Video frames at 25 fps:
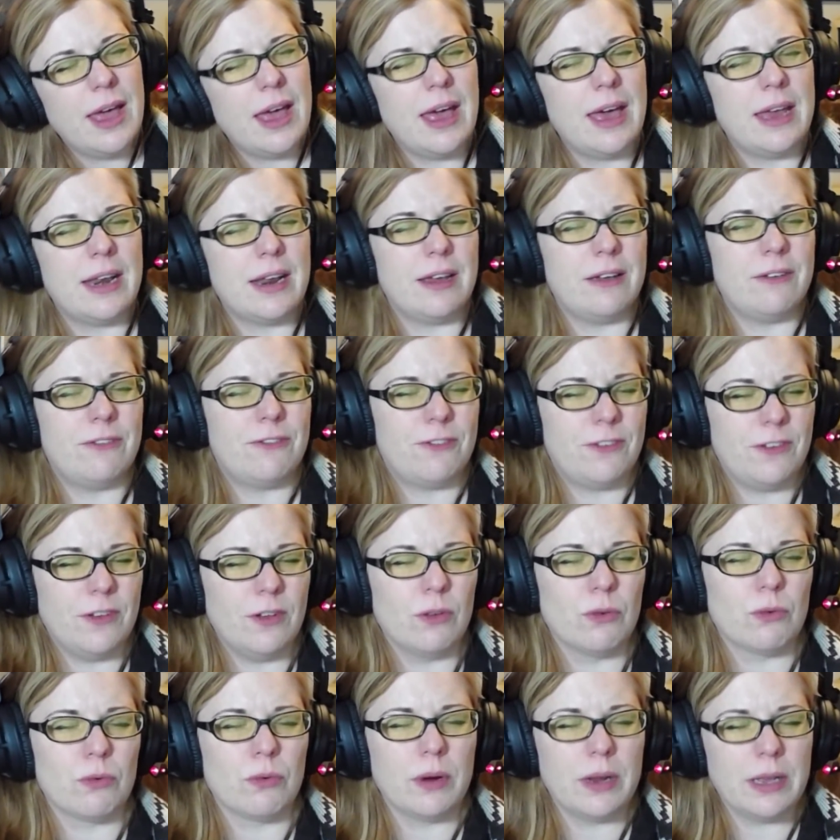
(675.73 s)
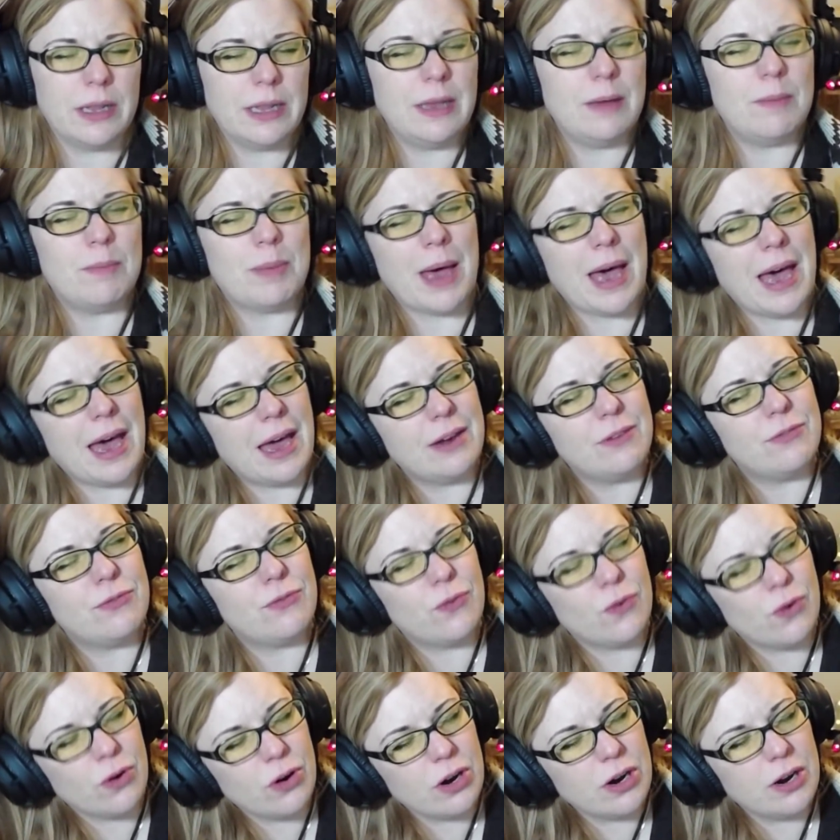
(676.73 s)
And I feel really bad
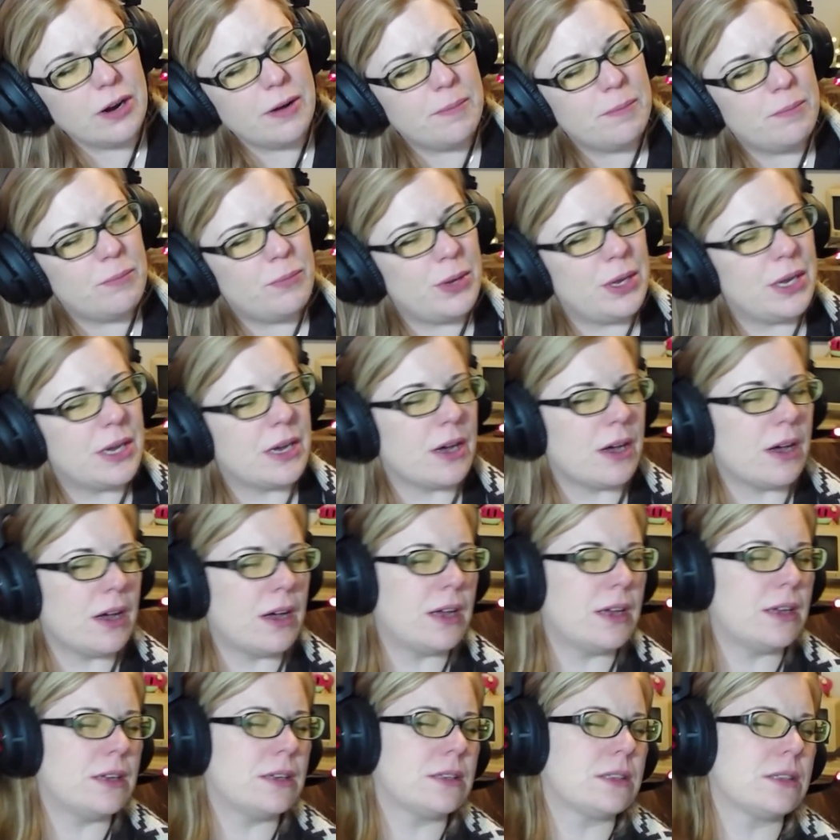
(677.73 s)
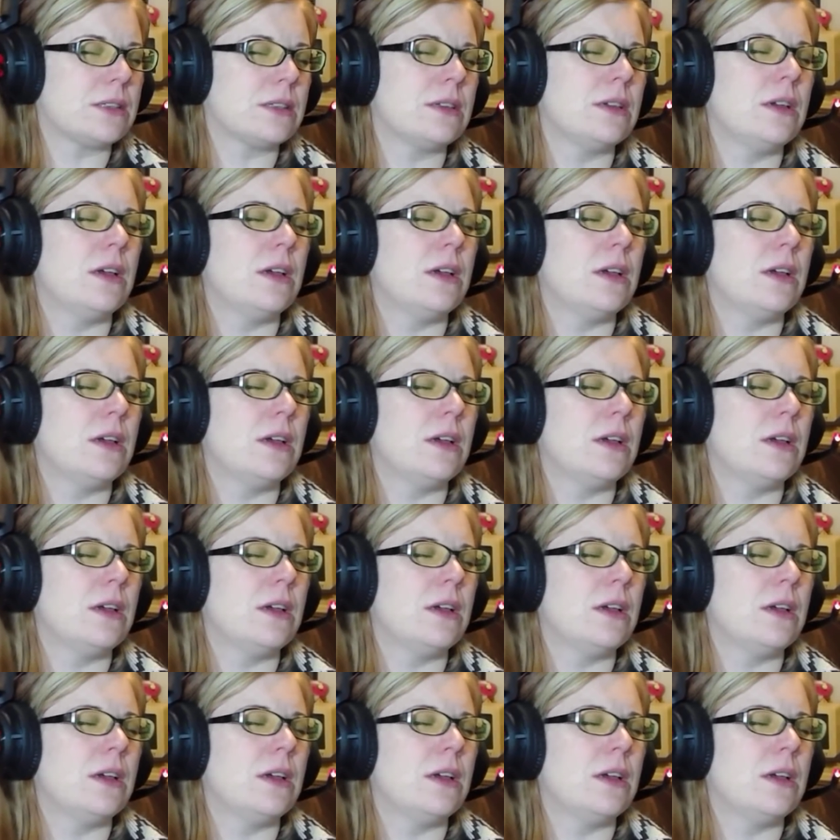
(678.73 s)
for him because